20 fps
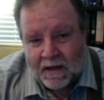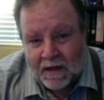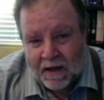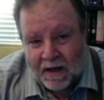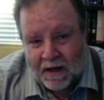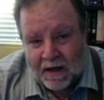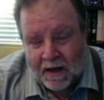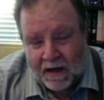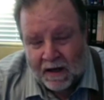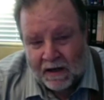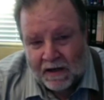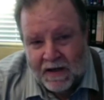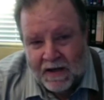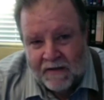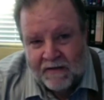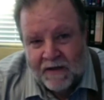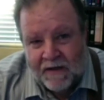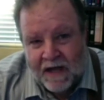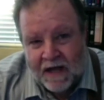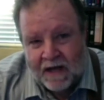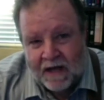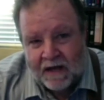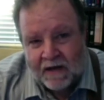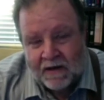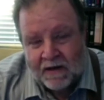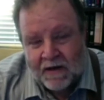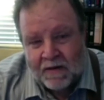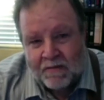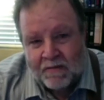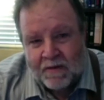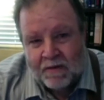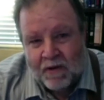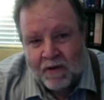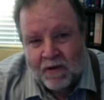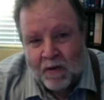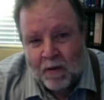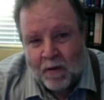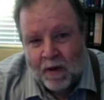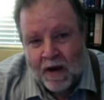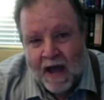alleviated a little bit.
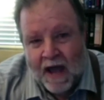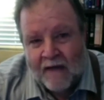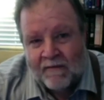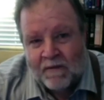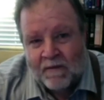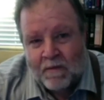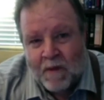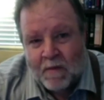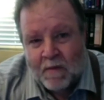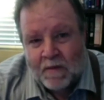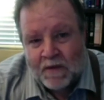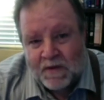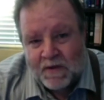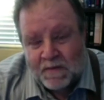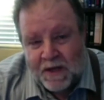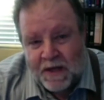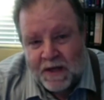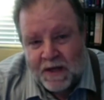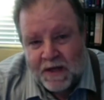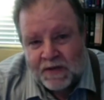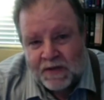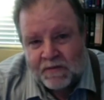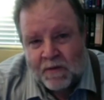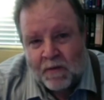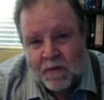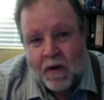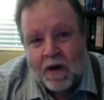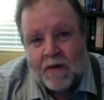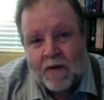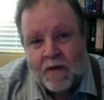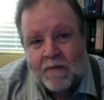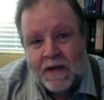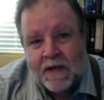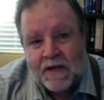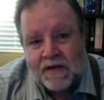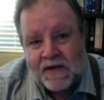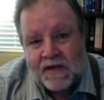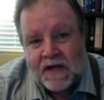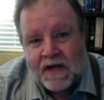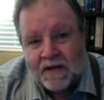We want to have a moment's peace. We want to be
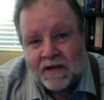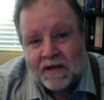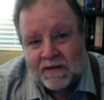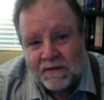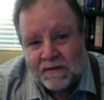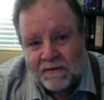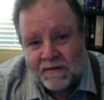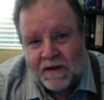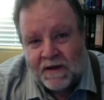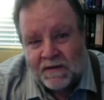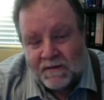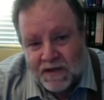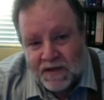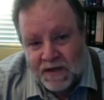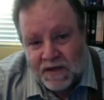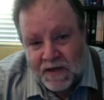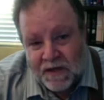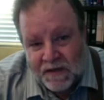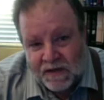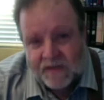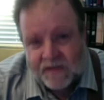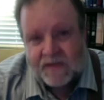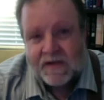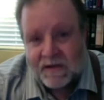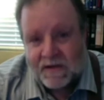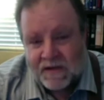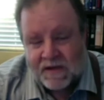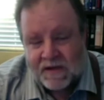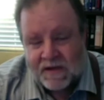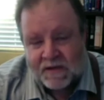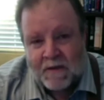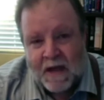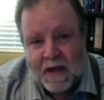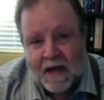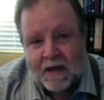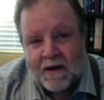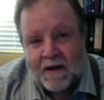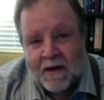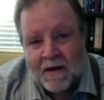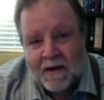sitting at the feet of Jesus as this
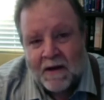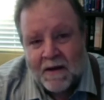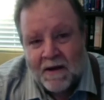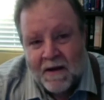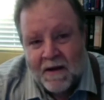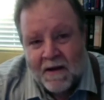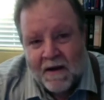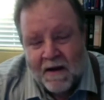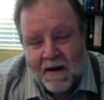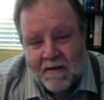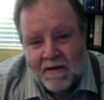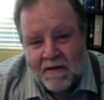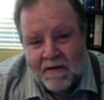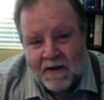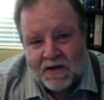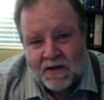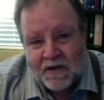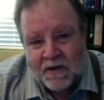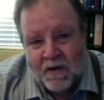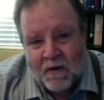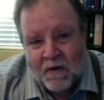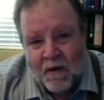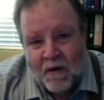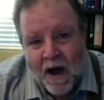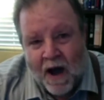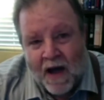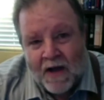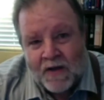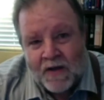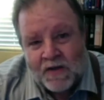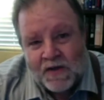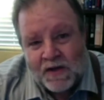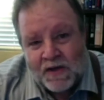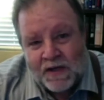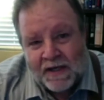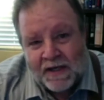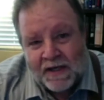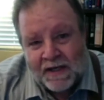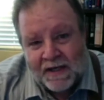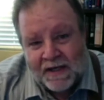man eventually was.
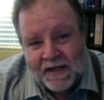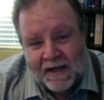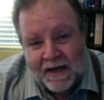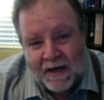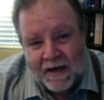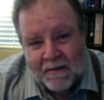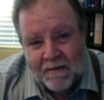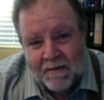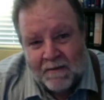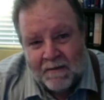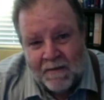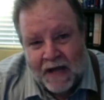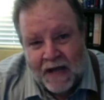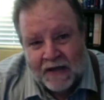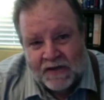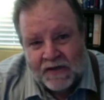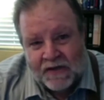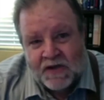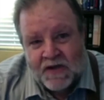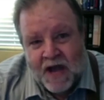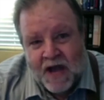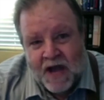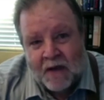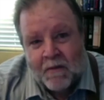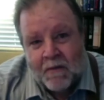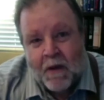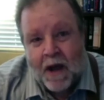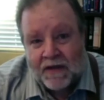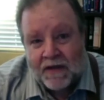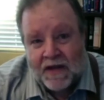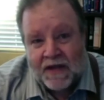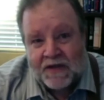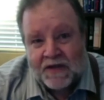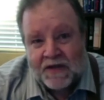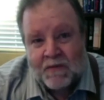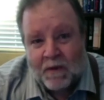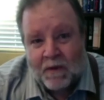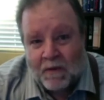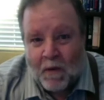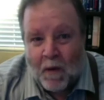That's the jackpot. That's
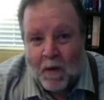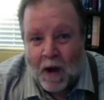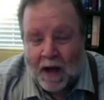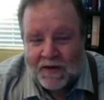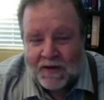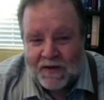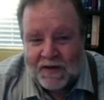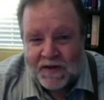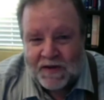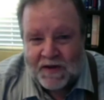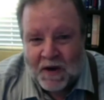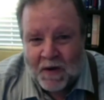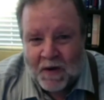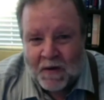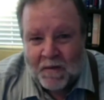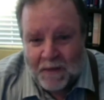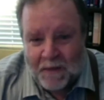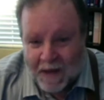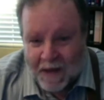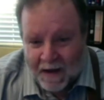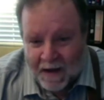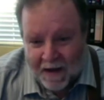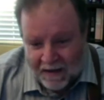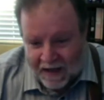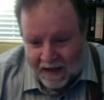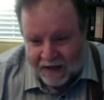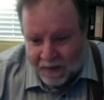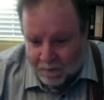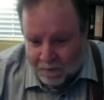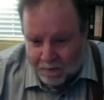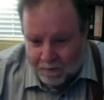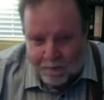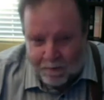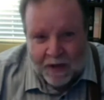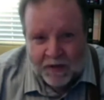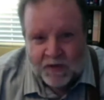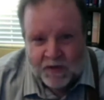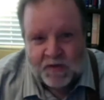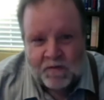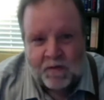what we want. So that's a
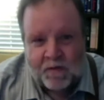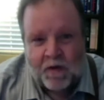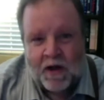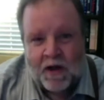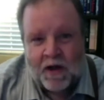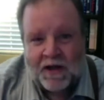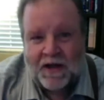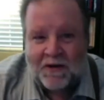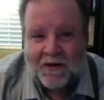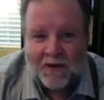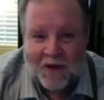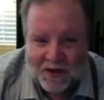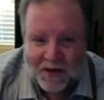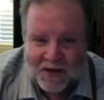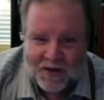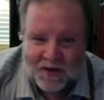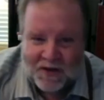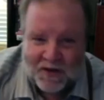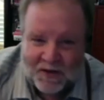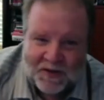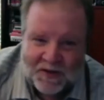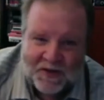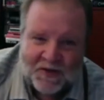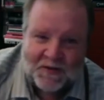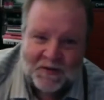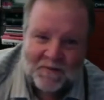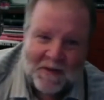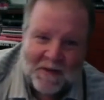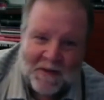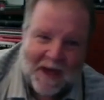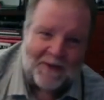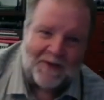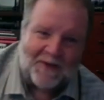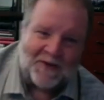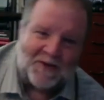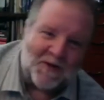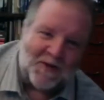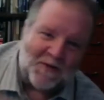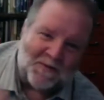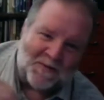big, sprawling introduction to Man of the
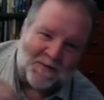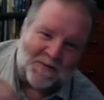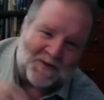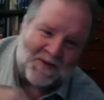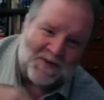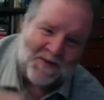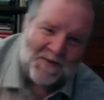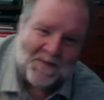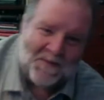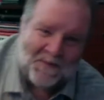Tombs.